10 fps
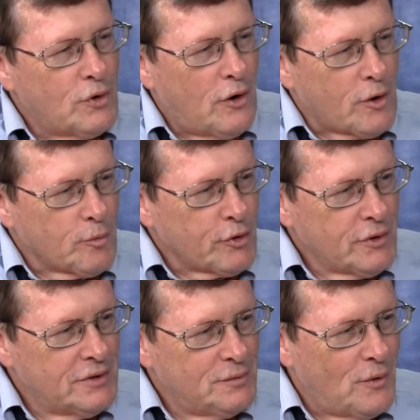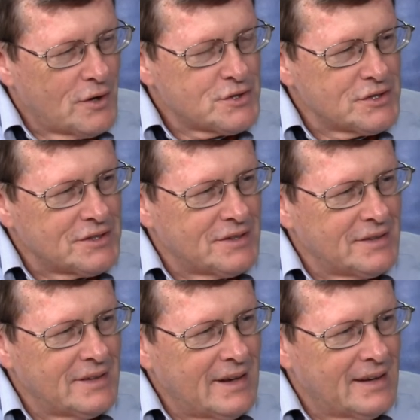Harbor, mm -hmm.
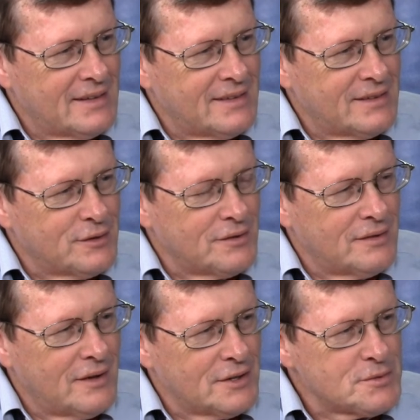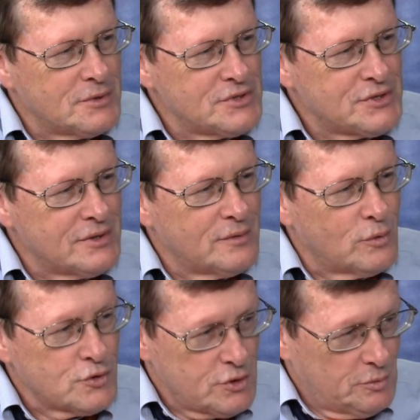Washington, and yeah. your husband's the
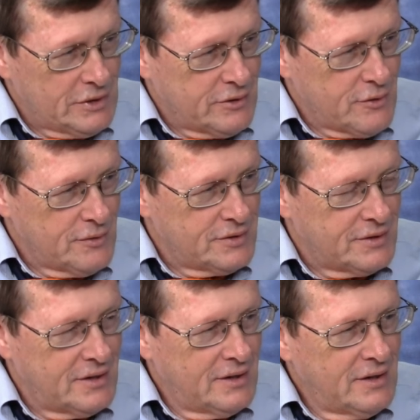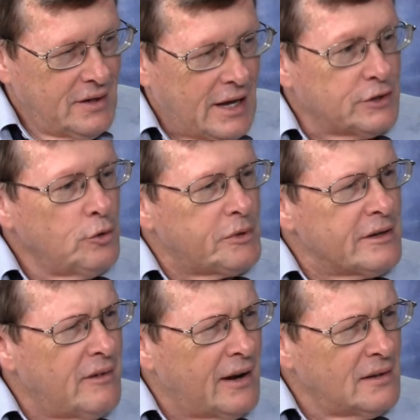worship leader. And, yeah. So and you play
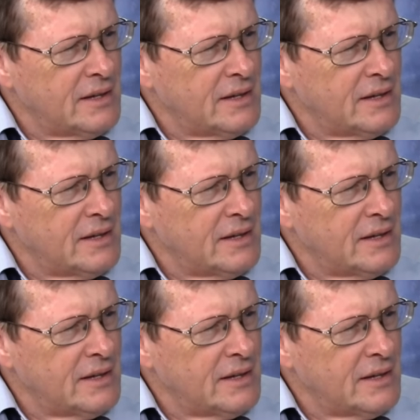violin.